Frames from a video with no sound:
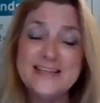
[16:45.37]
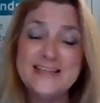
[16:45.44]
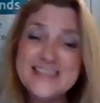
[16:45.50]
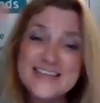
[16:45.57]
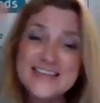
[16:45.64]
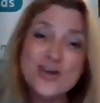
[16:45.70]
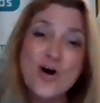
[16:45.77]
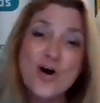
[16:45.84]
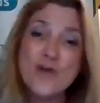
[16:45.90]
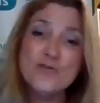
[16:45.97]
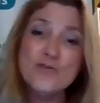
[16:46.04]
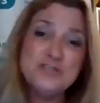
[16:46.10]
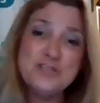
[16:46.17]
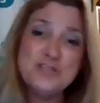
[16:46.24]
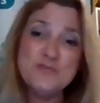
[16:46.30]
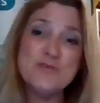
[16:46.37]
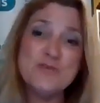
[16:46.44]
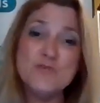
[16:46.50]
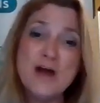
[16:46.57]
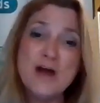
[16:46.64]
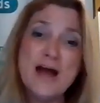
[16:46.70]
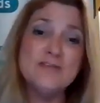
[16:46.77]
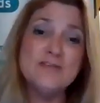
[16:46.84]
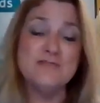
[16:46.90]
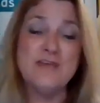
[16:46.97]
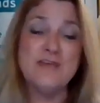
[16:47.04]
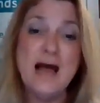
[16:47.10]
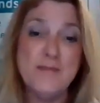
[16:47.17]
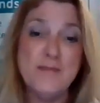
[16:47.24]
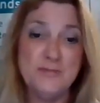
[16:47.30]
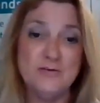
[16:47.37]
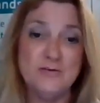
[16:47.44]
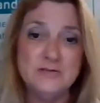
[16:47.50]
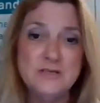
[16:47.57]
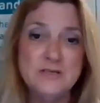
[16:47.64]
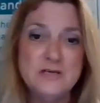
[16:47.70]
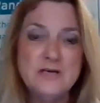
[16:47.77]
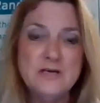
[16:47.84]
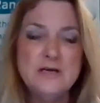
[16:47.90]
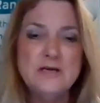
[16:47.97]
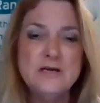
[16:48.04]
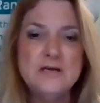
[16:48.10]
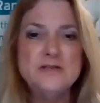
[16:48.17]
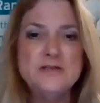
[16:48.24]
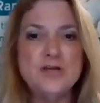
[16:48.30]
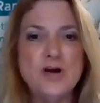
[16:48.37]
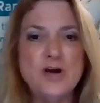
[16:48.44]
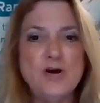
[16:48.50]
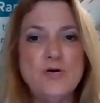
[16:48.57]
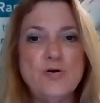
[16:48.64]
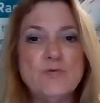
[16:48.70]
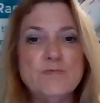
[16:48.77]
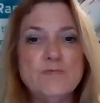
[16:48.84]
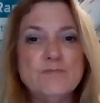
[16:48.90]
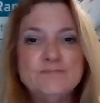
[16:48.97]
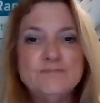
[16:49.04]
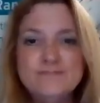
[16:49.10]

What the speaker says: It takes all those different rounds of capital. So